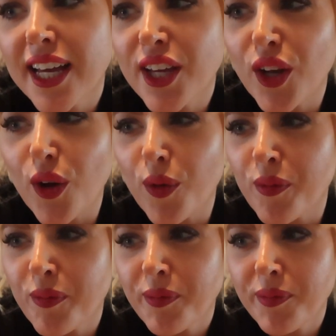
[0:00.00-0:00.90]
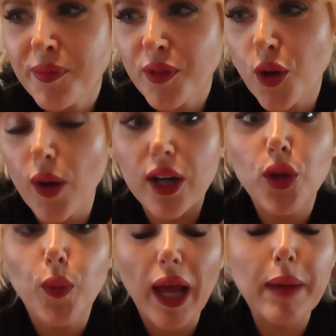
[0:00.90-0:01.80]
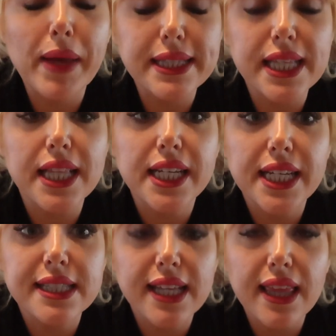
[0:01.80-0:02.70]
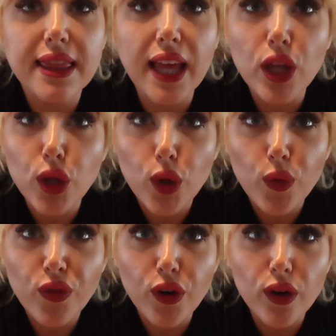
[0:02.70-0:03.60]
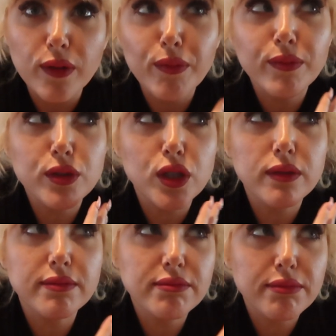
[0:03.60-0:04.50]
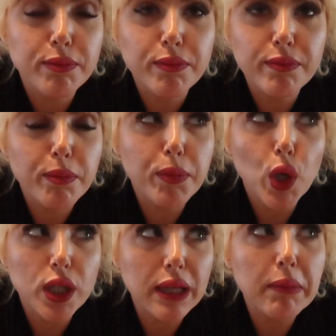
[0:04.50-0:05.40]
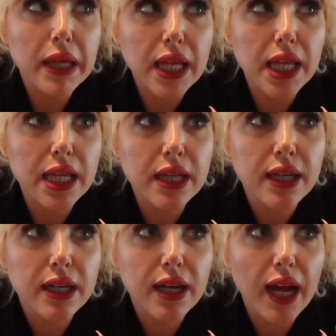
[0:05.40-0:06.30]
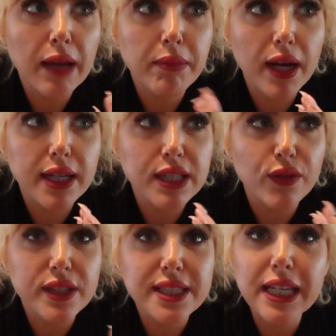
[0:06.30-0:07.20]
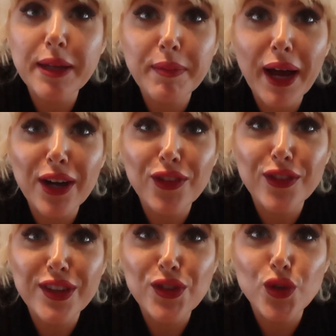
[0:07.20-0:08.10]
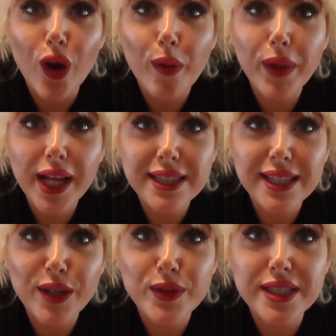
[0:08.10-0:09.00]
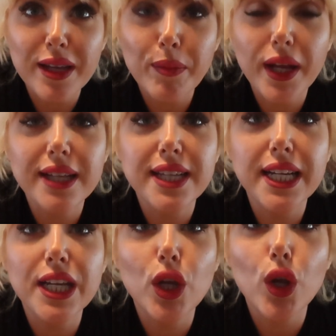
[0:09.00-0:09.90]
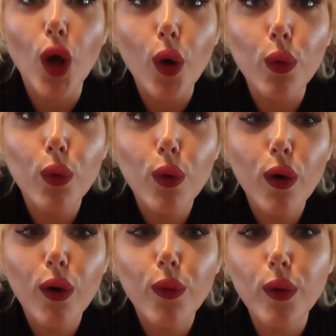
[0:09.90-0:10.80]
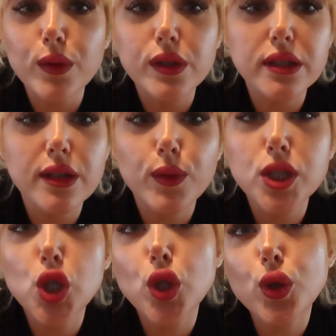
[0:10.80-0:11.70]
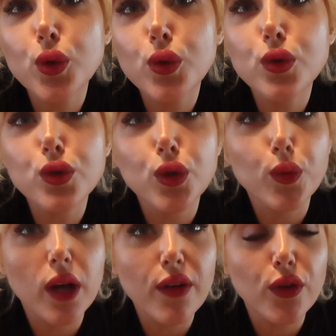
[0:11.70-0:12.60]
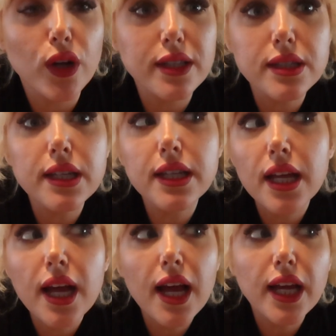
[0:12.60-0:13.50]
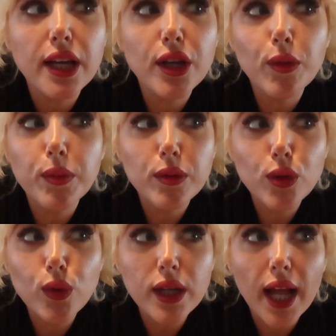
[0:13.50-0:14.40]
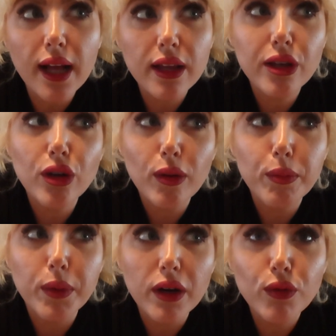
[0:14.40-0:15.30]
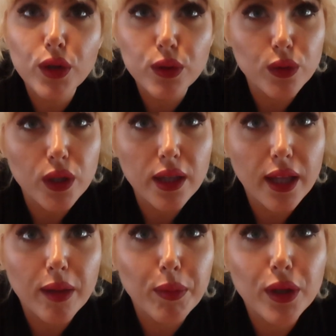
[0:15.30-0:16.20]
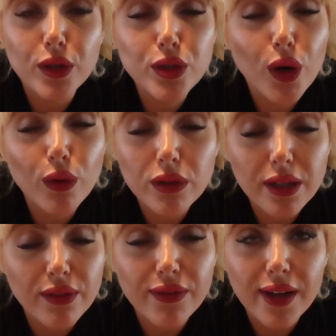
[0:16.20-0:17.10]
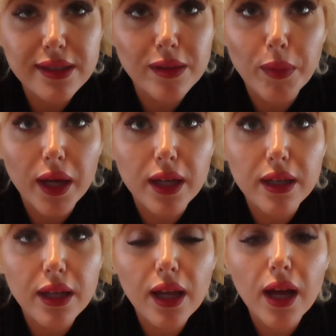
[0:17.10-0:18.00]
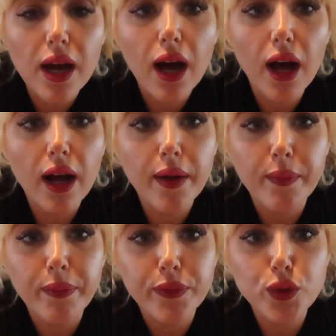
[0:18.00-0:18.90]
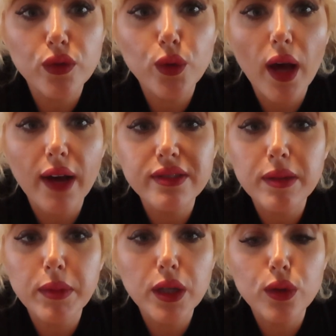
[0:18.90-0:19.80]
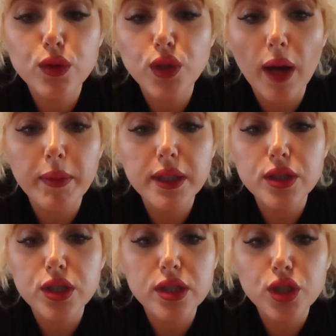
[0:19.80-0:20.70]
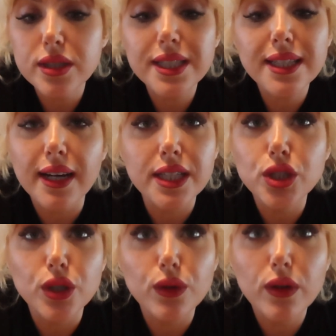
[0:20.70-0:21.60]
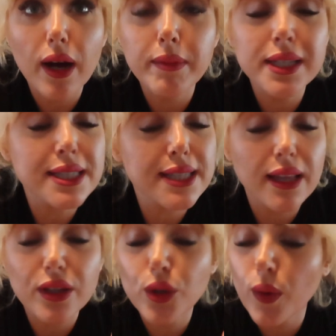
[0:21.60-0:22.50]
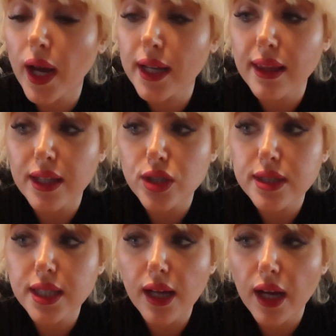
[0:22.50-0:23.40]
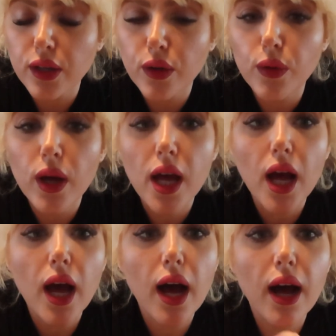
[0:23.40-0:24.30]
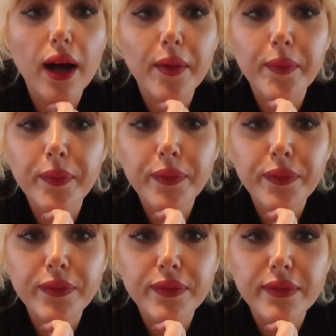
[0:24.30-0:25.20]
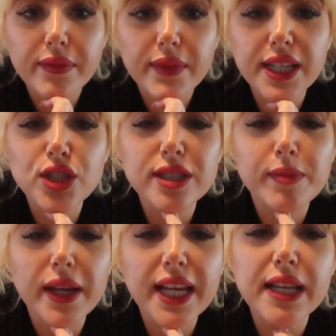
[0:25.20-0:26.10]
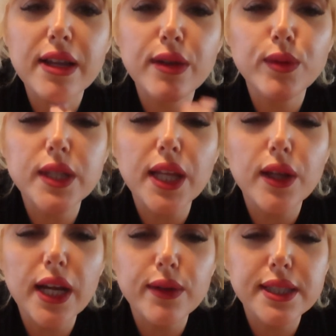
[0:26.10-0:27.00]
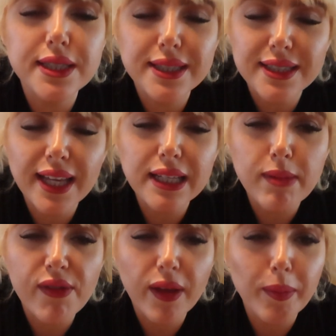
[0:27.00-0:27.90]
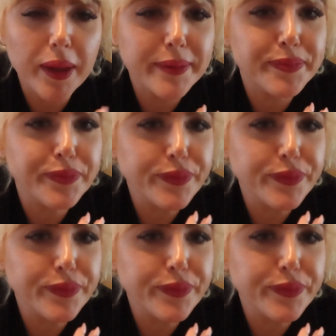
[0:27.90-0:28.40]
you know go out of their way basically to say thank you for t- pulling me and my self-esteem out of this dark place that I was in because I didn't know what was what to use or whatever because it you know, you can act like you're above what you look like, but you're totally affected by it. Um, so if you have somebody whose job it is is just to guide you, I'm not selling you anything, just to guide you. Um, it's just it. It was like I was saying to my family,